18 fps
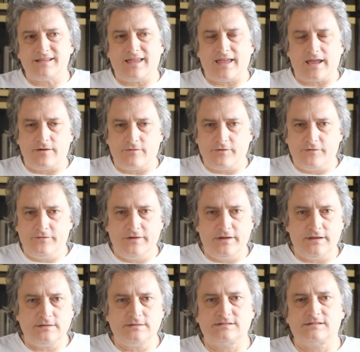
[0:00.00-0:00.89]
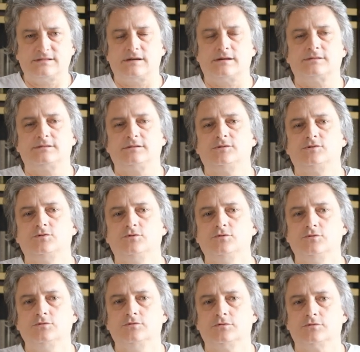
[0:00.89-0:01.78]
Everything started
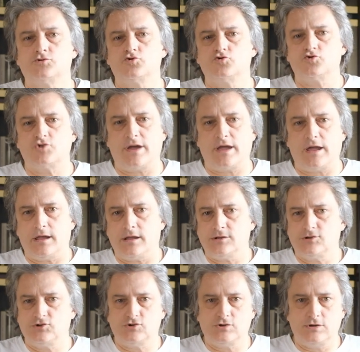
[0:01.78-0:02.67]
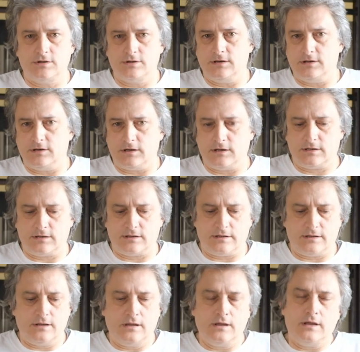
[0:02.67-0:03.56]
to change in
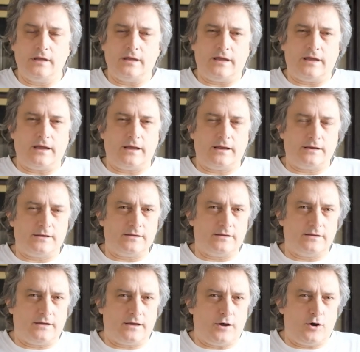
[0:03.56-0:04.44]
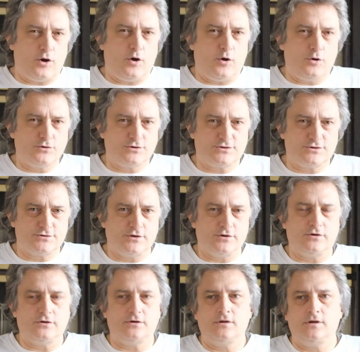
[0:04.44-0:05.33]
Italy, and
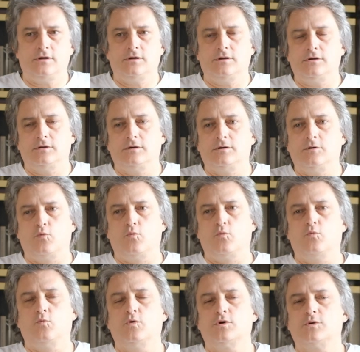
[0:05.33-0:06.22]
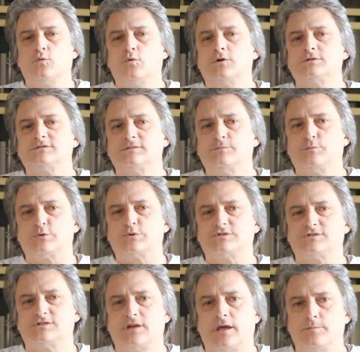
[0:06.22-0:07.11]
also what was the
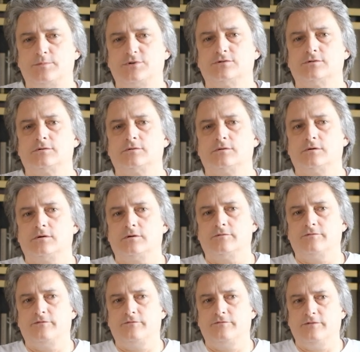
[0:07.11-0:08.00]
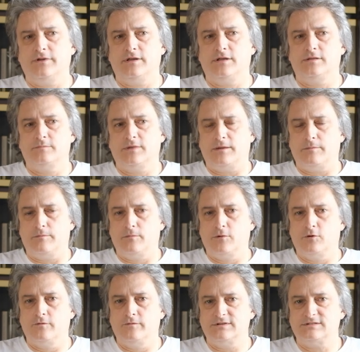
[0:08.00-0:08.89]
perception of film and
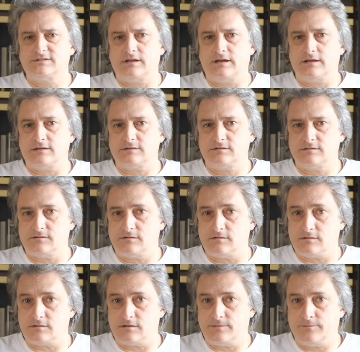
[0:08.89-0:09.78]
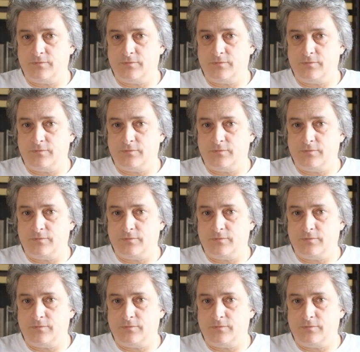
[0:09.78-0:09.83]
movies and so on.